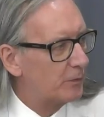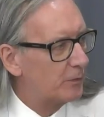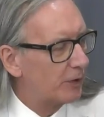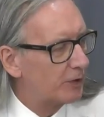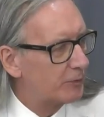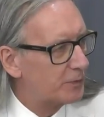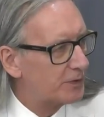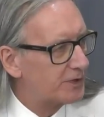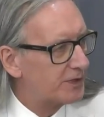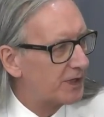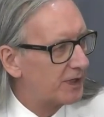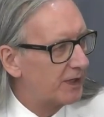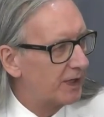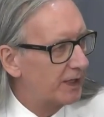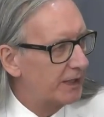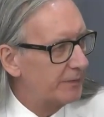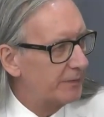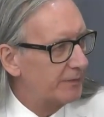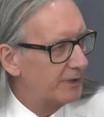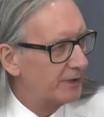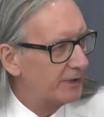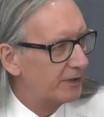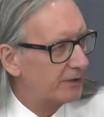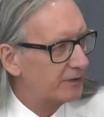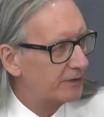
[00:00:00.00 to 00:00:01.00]
Watt was
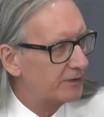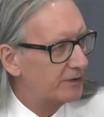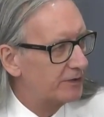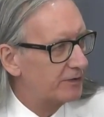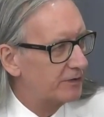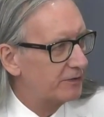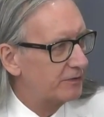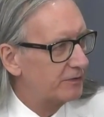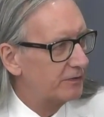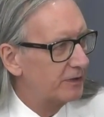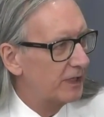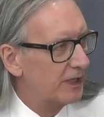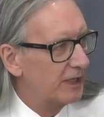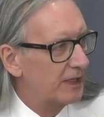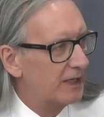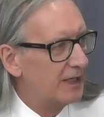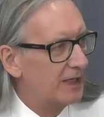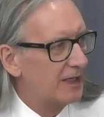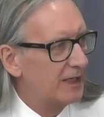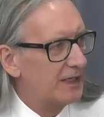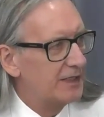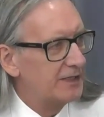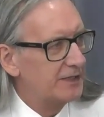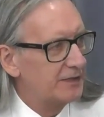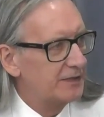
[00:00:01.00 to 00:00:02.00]
claiming it could do,
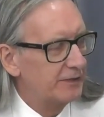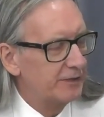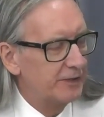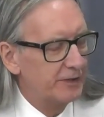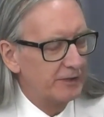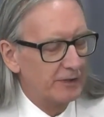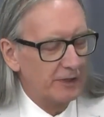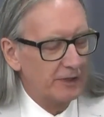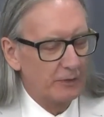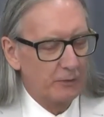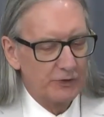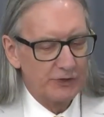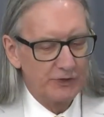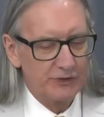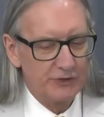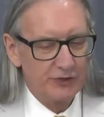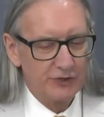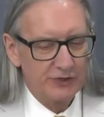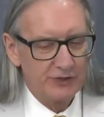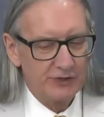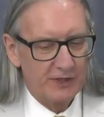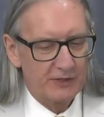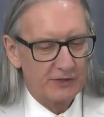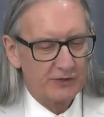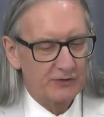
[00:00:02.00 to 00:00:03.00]
so he wasn't
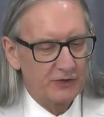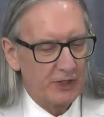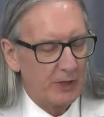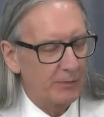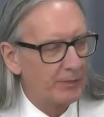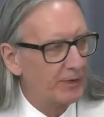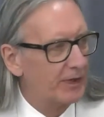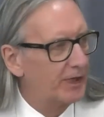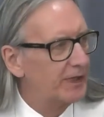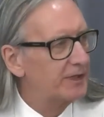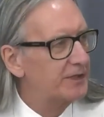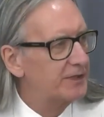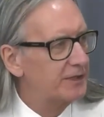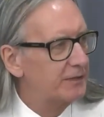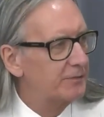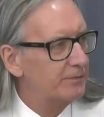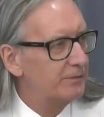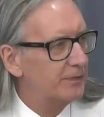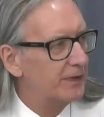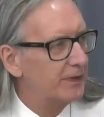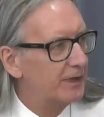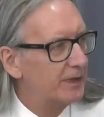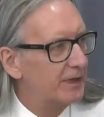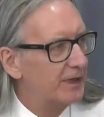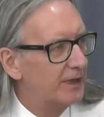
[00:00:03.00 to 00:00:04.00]
just extrapolating